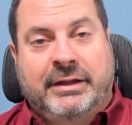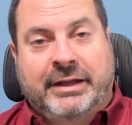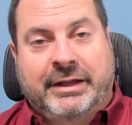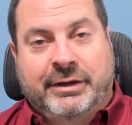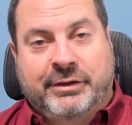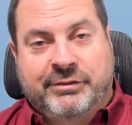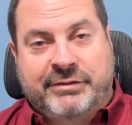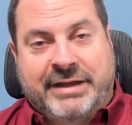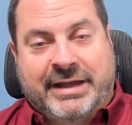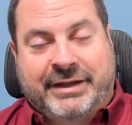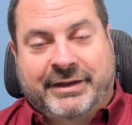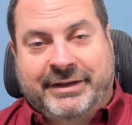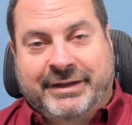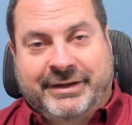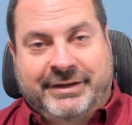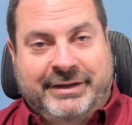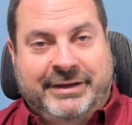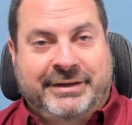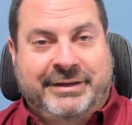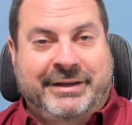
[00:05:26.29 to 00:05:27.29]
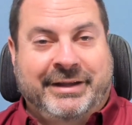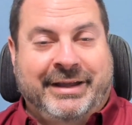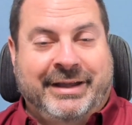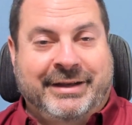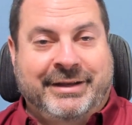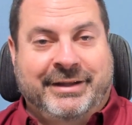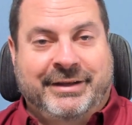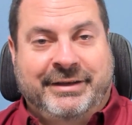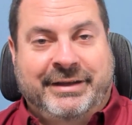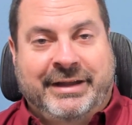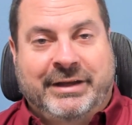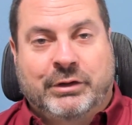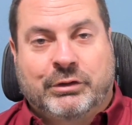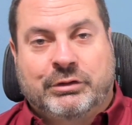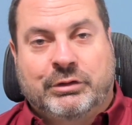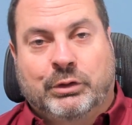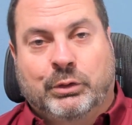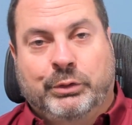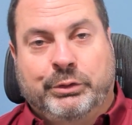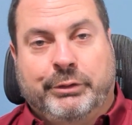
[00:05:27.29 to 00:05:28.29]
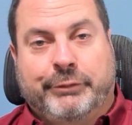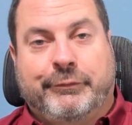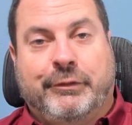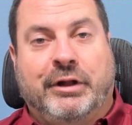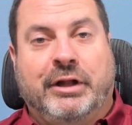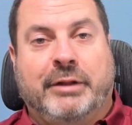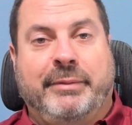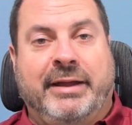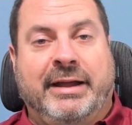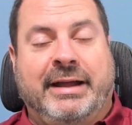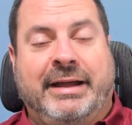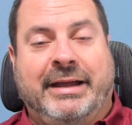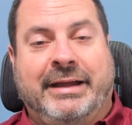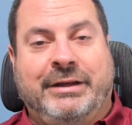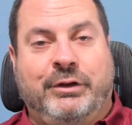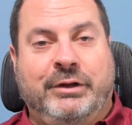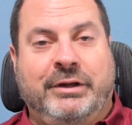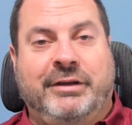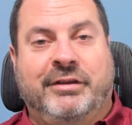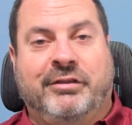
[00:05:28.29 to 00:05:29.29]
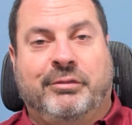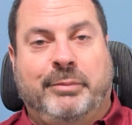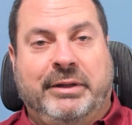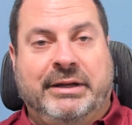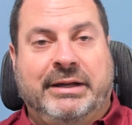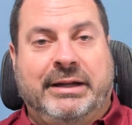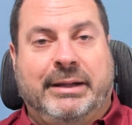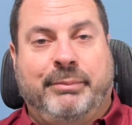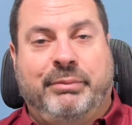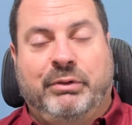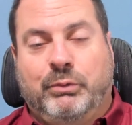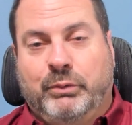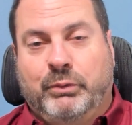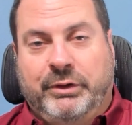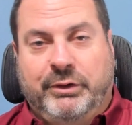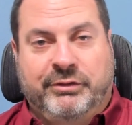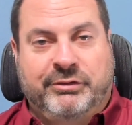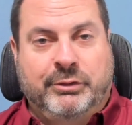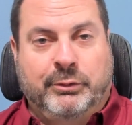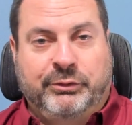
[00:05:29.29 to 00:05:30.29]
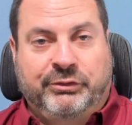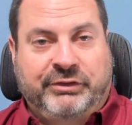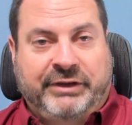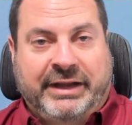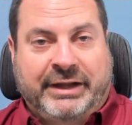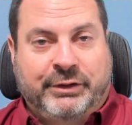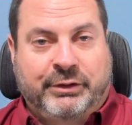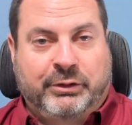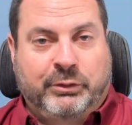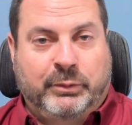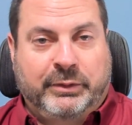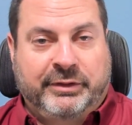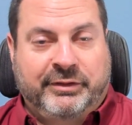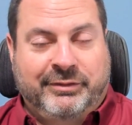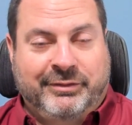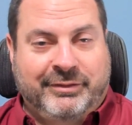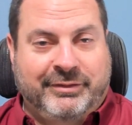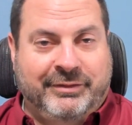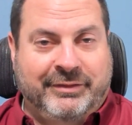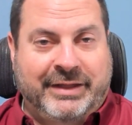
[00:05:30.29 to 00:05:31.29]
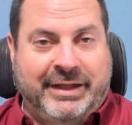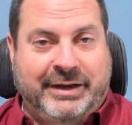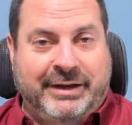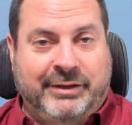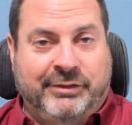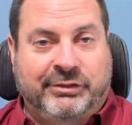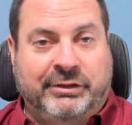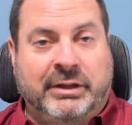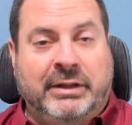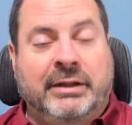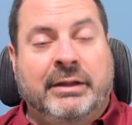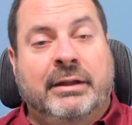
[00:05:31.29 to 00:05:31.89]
And it's not that at the end of the day, you're told you're falling behind, you need to speed up when there's no standard of what that is.